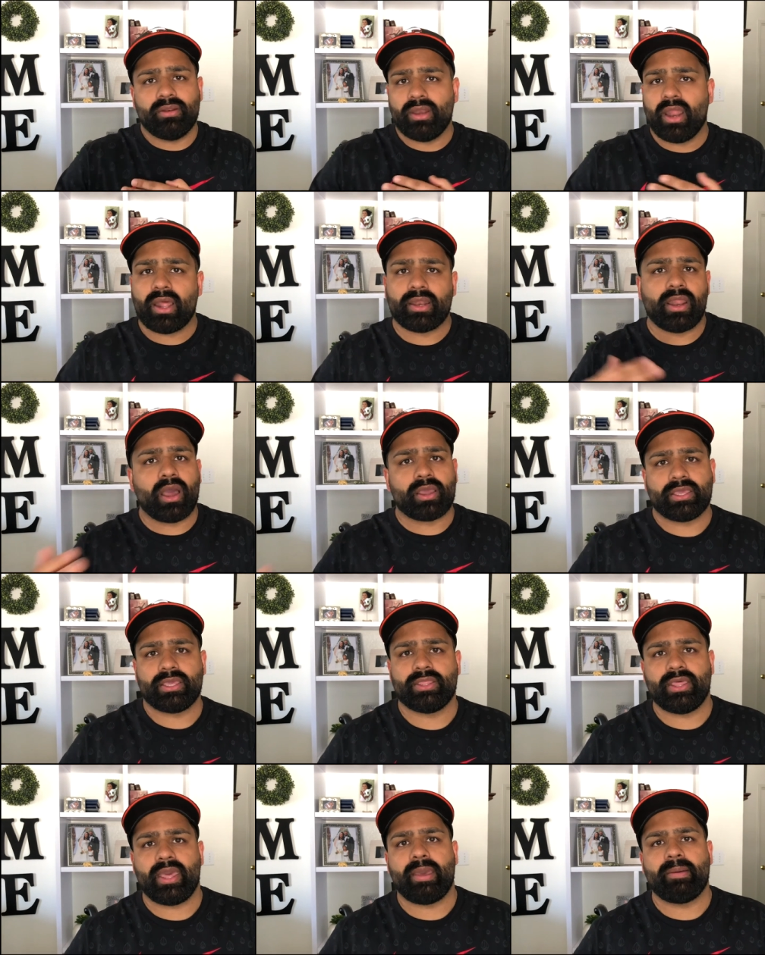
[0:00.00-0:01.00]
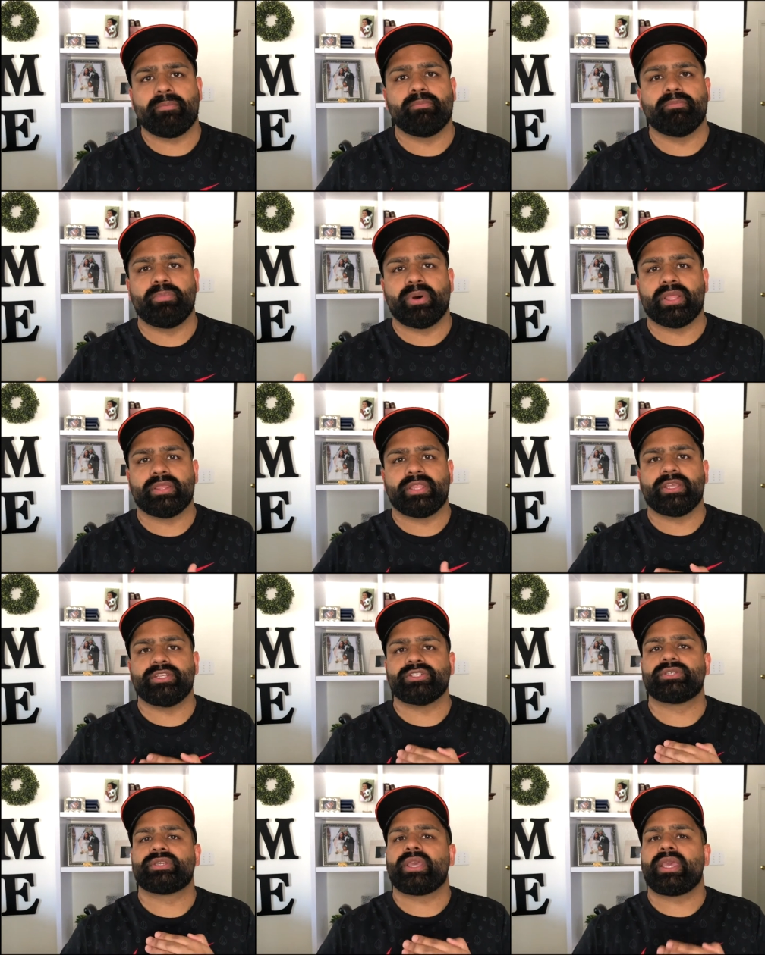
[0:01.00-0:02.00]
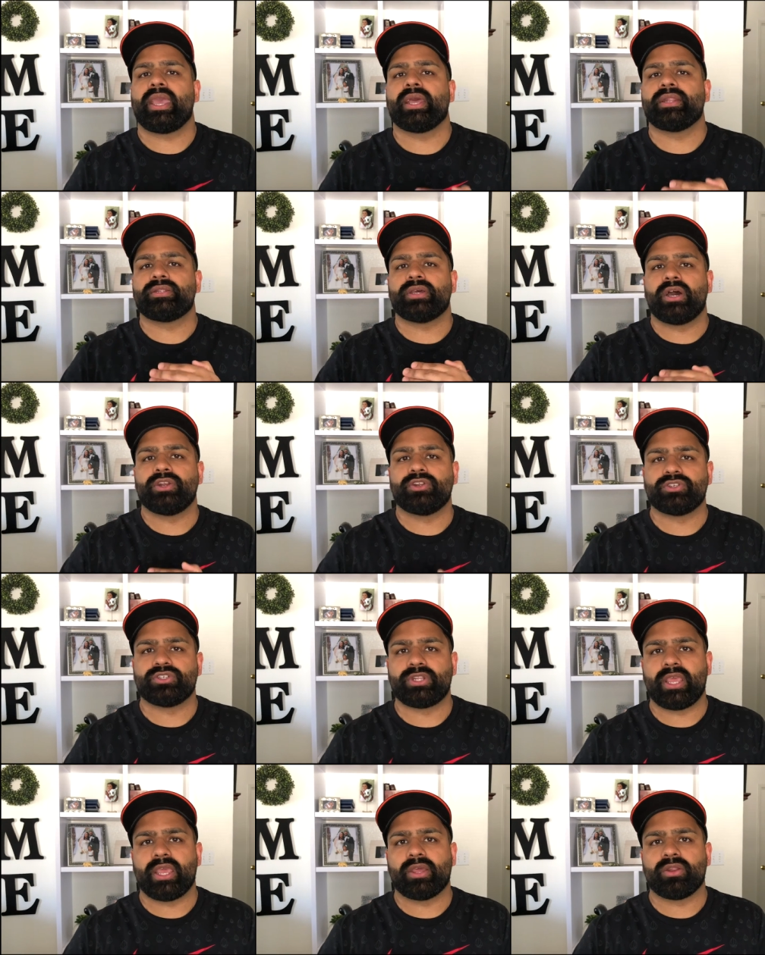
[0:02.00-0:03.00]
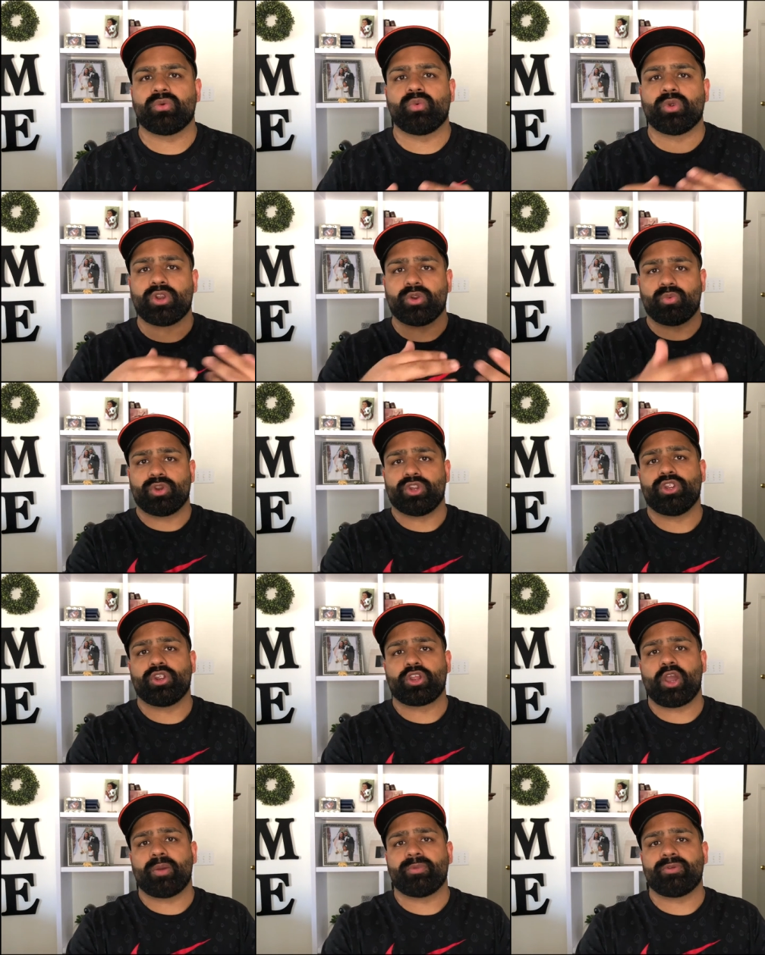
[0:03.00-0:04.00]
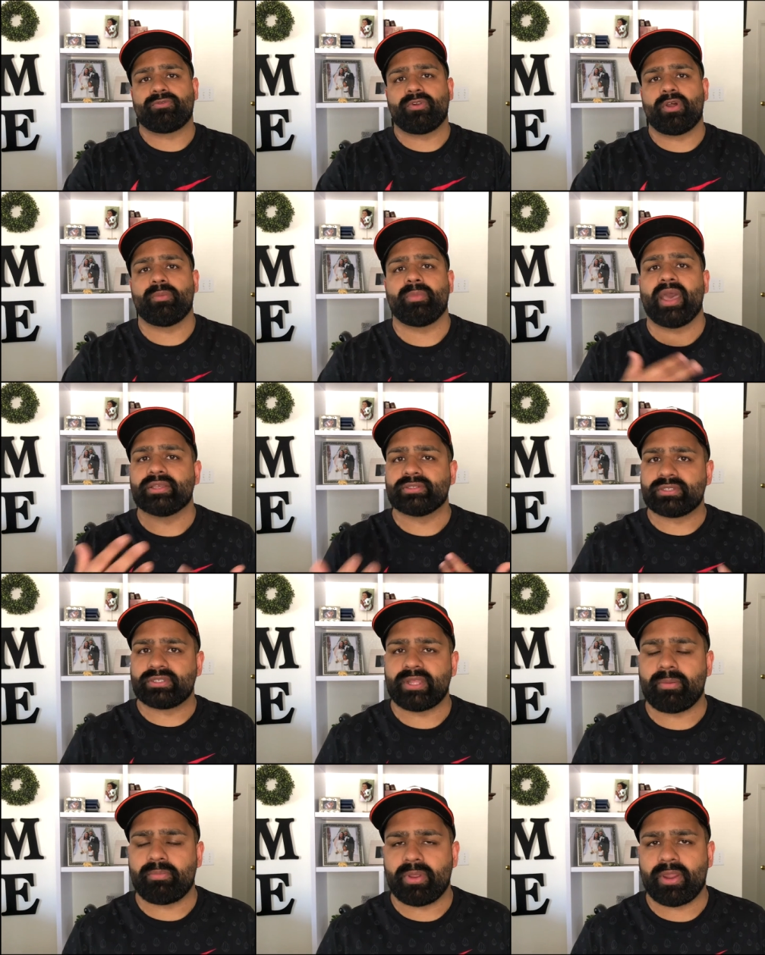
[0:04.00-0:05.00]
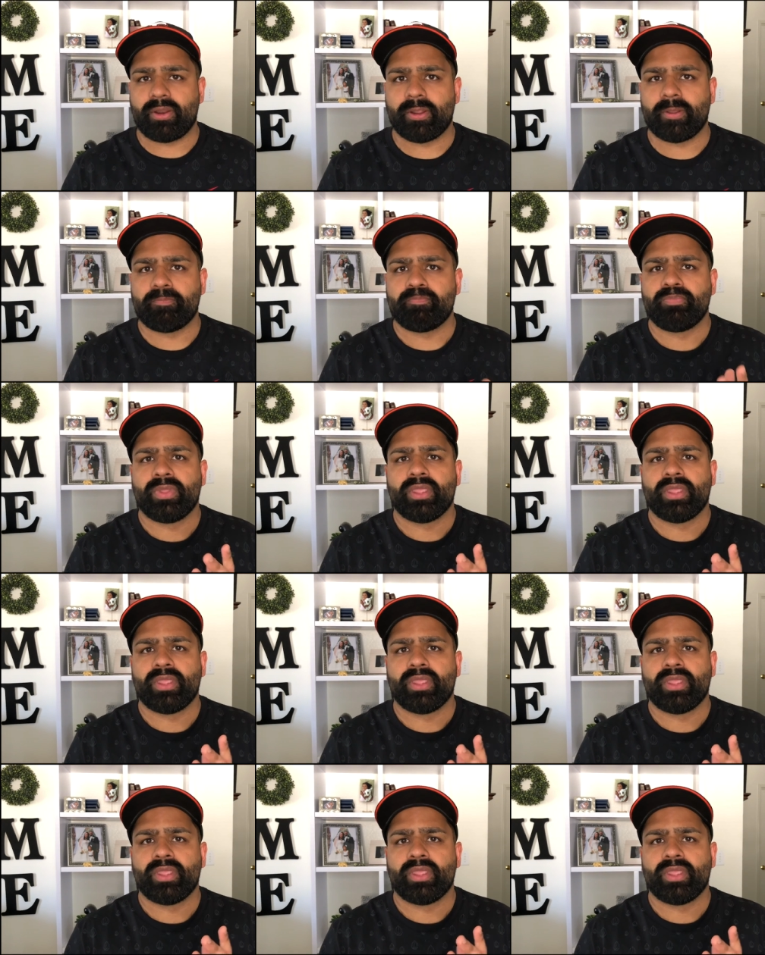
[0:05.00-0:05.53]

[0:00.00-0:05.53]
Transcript: not knocking them but they just can't understand where, where you're coming from as a step parent